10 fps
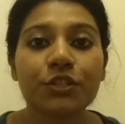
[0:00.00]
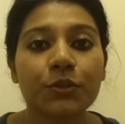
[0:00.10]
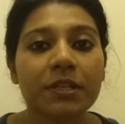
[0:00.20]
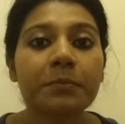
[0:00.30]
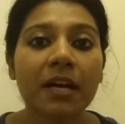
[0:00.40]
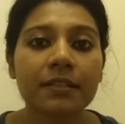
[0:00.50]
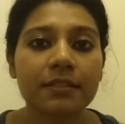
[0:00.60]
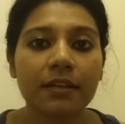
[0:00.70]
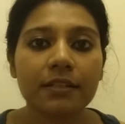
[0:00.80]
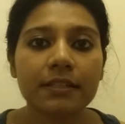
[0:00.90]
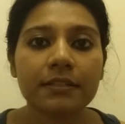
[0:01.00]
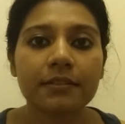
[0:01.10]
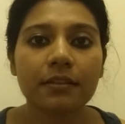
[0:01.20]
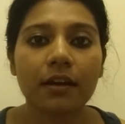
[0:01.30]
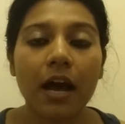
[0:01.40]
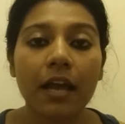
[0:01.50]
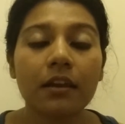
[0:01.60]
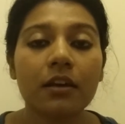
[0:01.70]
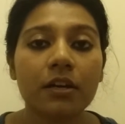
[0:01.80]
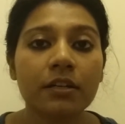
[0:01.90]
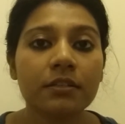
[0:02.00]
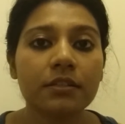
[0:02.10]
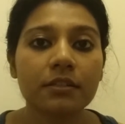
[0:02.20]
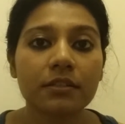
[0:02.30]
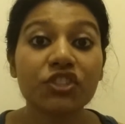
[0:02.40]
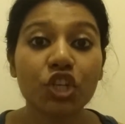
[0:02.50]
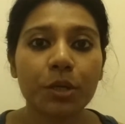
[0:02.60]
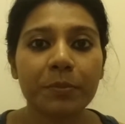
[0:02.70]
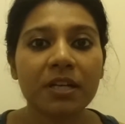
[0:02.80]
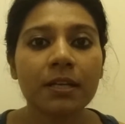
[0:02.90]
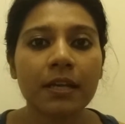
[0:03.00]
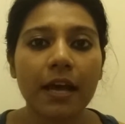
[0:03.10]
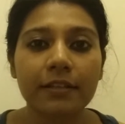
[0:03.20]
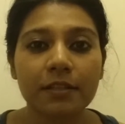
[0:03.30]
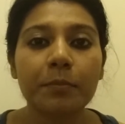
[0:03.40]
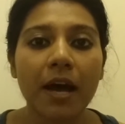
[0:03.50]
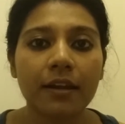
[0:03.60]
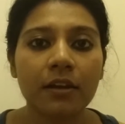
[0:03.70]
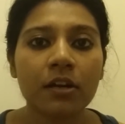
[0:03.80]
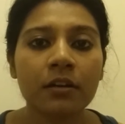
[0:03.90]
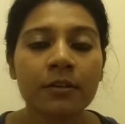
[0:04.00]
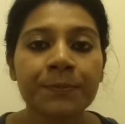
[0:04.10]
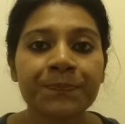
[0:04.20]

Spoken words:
during my studies, I learned German as a minor.